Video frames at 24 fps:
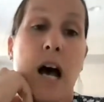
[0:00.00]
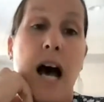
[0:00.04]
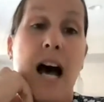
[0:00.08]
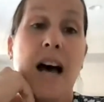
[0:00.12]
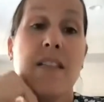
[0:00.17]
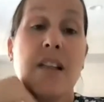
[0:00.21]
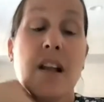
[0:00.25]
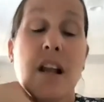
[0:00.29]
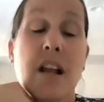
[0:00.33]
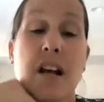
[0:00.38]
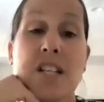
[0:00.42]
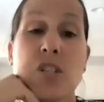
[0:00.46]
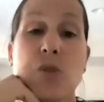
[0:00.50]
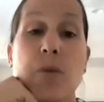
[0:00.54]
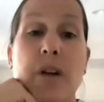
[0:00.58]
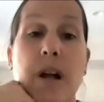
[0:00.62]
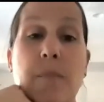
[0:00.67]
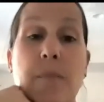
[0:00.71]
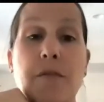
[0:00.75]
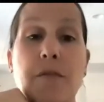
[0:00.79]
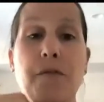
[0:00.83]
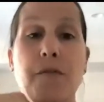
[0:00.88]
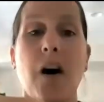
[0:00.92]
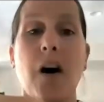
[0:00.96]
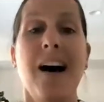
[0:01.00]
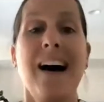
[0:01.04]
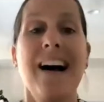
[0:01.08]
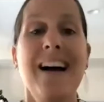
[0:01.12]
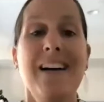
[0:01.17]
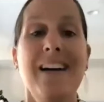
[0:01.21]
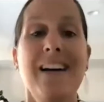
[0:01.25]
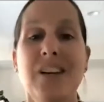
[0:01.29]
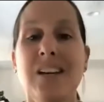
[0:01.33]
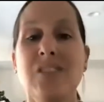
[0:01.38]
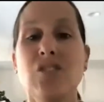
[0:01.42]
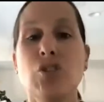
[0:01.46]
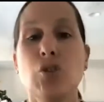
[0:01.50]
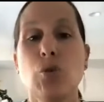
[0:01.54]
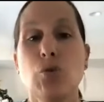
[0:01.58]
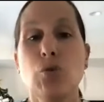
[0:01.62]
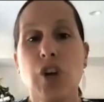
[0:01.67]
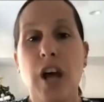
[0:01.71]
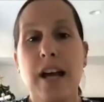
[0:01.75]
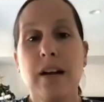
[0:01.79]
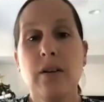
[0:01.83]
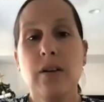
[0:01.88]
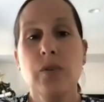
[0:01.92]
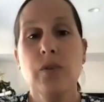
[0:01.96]
Uh, the last one, number five, is your
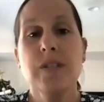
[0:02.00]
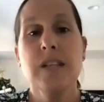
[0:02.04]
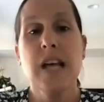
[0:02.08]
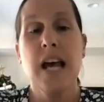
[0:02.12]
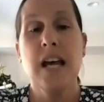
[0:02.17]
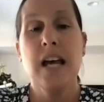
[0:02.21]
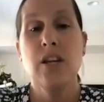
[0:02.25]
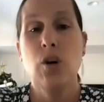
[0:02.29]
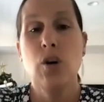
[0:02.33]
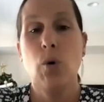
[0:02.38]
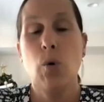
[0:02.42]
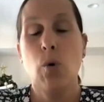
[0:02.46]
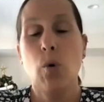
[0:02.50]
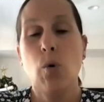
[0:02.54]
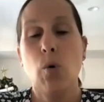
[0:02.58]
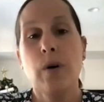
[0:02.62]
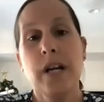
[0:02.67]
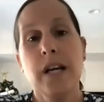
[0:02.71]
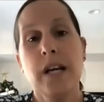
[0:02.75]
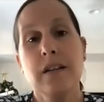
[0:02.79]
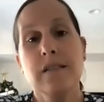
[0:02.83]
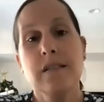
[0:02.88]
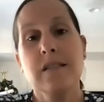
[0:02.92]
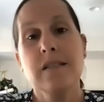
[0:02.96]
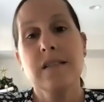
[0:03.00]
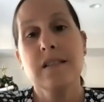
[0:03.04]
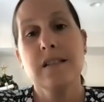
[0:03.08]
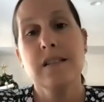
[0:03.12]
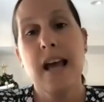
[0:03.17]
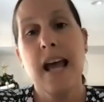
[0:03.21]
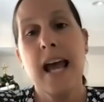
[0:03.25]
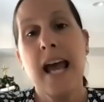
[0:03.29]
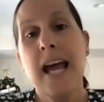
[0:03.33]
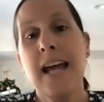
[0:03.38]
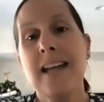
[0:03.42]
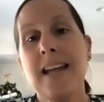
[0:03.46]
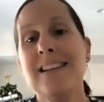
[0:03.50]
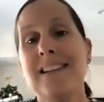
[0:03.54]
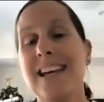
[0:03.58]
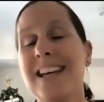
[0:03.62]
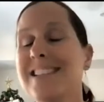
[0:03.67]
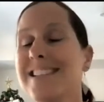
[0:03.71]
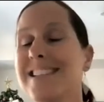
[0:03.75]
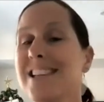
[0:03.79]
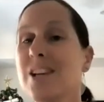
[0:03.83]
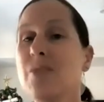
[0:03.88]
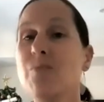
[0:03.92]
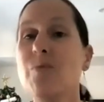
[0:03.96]
channels and your audience. And
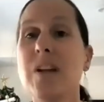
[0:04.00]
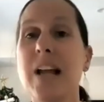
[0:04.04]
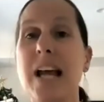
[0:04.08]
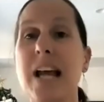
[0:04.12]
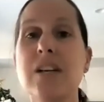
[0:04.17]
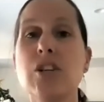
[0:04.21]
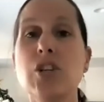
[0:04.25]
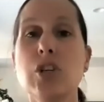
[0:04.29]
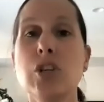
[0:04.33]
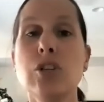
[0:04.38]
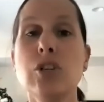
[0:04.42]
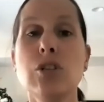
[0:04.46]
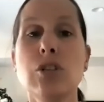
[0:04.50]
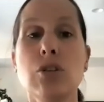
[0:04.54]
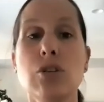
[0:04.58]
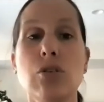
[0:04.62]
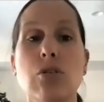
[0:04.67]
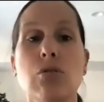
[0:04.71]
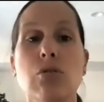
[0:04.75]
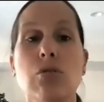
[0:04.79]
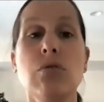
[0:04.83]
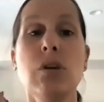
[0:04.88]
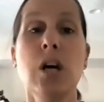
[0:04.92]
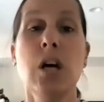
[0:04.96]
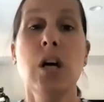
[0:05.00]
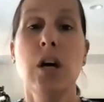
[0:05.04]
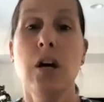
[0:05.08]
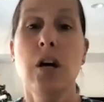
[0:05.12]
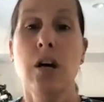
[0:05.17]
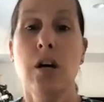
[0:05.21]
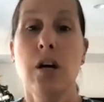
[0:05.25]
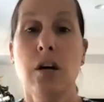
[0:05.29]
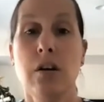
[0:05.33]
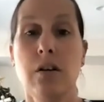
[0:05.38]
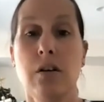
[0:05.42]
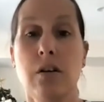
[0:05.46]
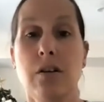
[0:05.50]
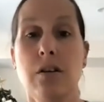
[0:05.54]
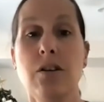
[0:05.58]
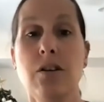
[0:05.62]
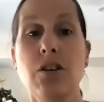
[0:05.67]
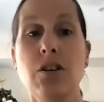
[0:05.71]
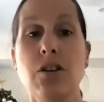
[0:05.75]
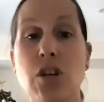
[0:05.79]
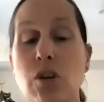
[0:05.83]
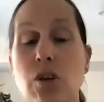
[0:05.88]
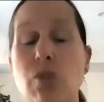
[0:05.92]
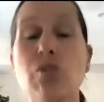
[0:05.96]
it's in relation to
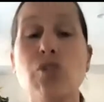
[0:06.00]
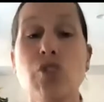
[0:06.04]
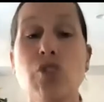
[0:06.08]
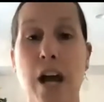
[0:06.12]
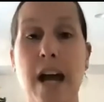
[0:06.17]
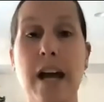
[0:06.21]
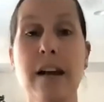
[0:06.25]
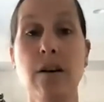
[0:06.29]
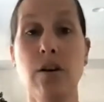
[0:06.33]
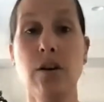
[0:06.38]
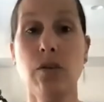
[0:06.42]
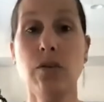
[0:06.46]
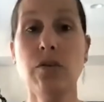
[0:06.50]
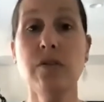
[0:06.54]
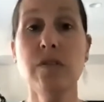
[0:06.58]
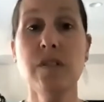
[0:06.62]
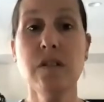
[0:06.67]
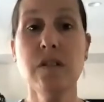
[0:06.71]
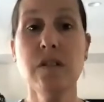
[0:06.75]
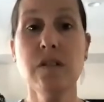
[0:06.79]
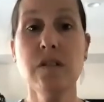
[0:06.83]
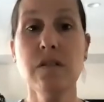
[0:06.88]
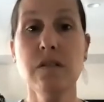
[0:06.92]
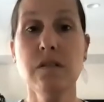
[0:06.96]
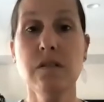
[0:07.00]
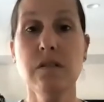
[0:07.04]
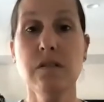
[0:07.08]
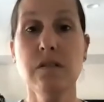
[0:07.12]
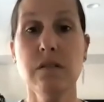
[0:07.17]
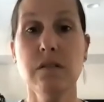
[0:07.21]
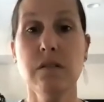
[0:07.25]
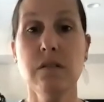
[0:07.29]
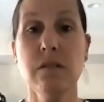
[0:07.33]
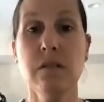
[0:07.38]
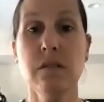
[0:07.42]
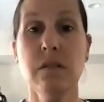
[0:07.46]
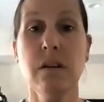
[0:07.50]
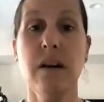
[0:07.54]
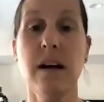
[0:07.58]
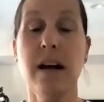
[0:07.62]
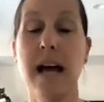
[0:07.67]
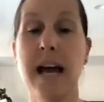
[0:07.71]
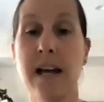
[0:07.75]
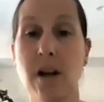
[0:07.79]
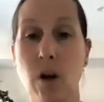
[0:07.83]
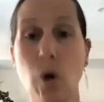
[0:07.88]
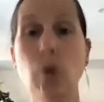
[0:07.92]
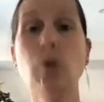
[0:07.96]
new channels
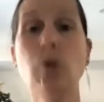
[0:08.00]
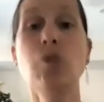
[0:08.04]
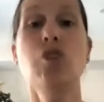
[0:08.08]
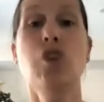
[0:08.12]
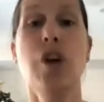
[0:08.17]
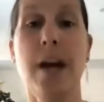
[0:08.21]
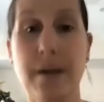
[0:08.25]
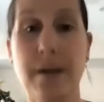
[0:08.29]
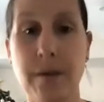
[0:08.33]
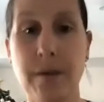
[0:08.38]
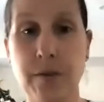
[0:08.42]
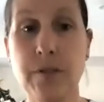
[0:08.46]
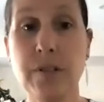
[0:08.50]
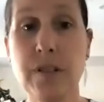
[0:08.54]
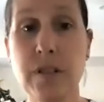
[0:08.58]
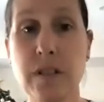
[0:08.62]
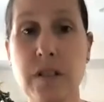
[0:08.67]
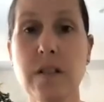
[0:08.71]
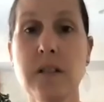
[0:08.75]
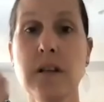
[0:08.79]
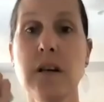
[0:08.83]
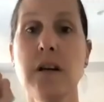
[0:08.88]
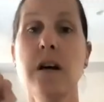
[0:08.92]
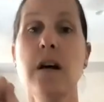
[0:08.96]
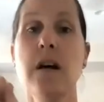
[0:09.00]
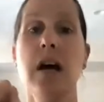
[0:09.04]
and old channels.